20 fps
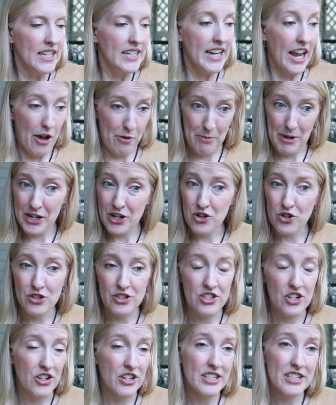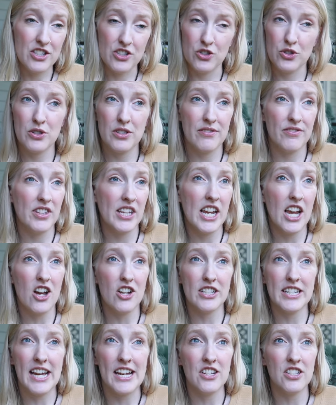Now my girls are exclusively
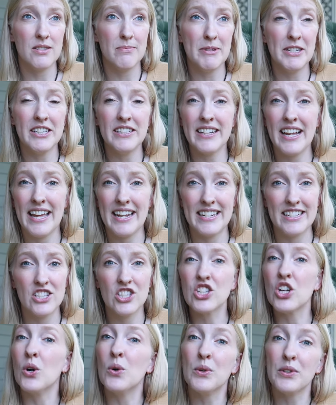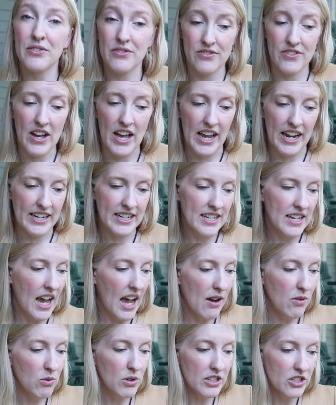on cow's milk and it's going fine.
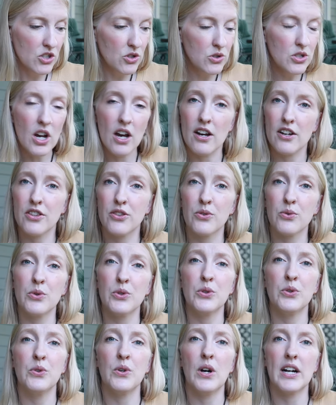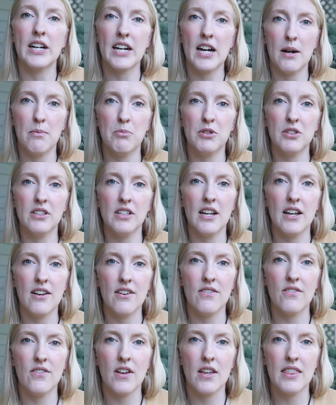I want to talk through a couple
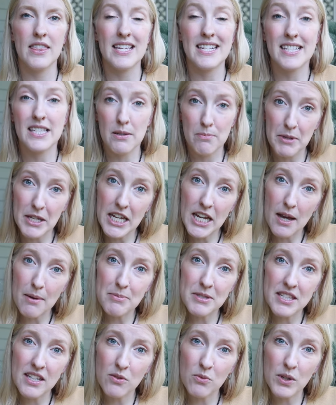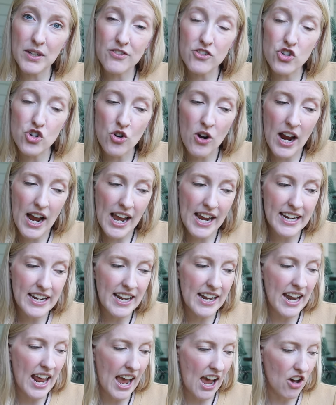of the sippy cups that we've tried
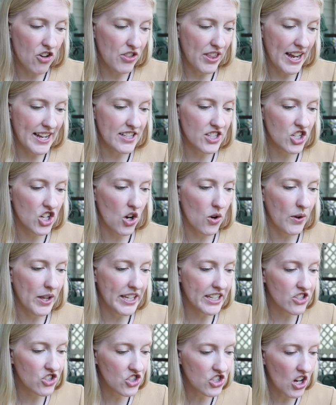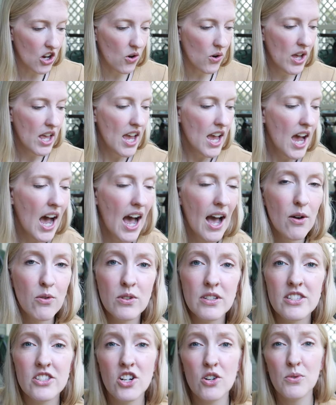and how that's going. So I
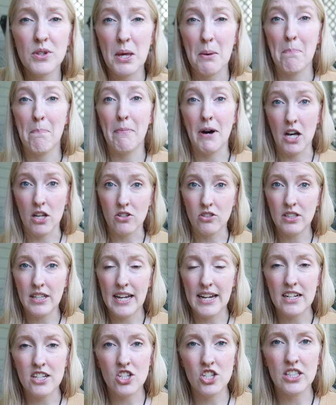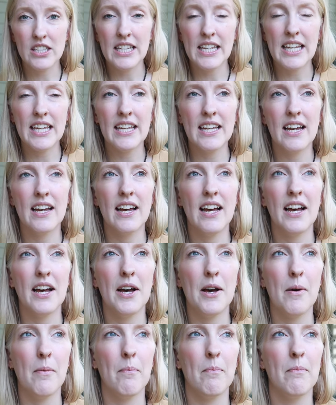want to start with a bottle actually.
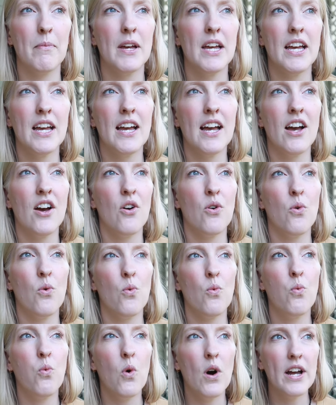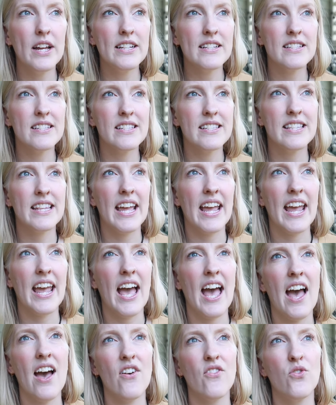Um, once they
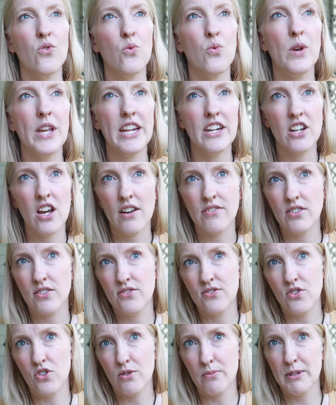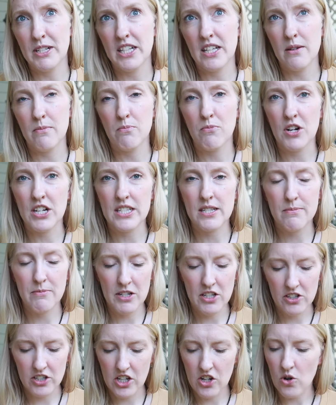have weaned off of formula and breast
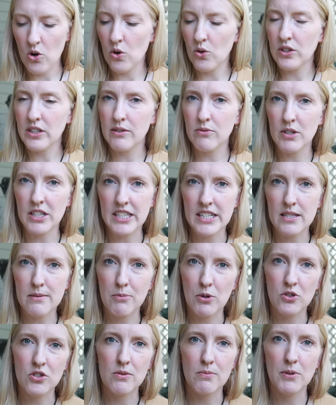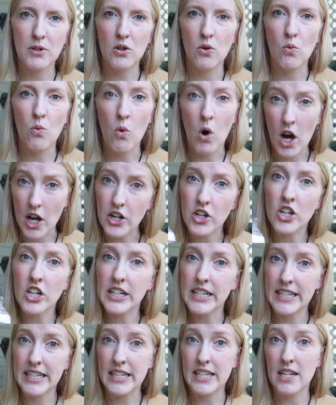milk, you're only really supposed to put
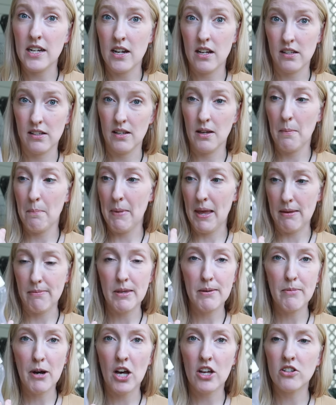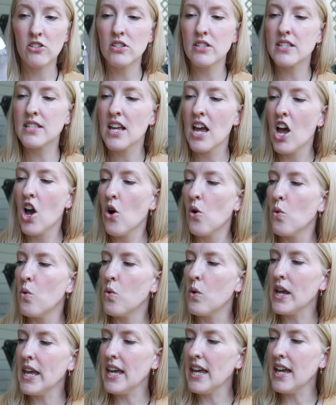water in baby bottles.
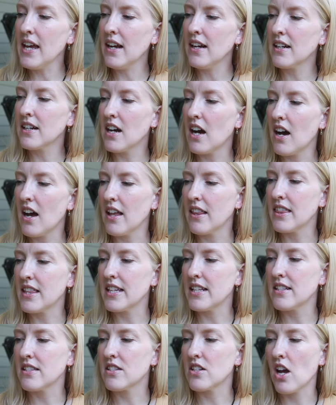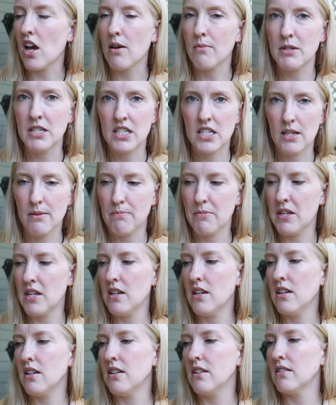We got these Tommee
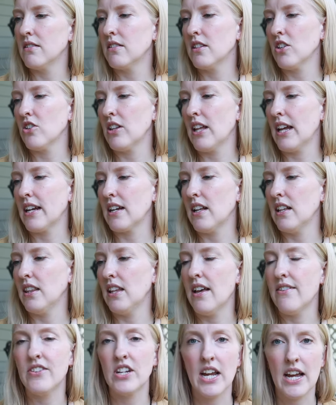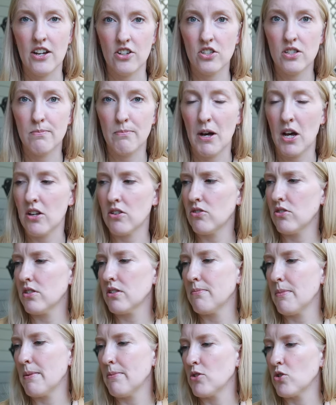Tippee, they're like 11 ounce
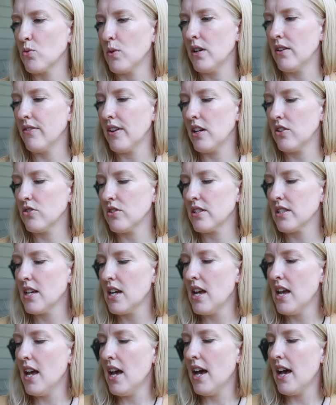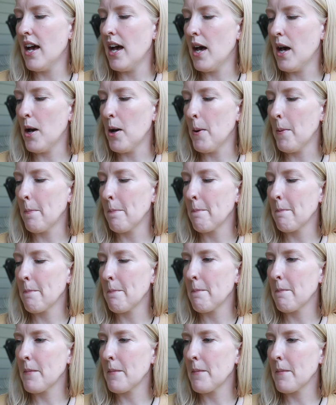bottles, maybe 12 ounce. Um,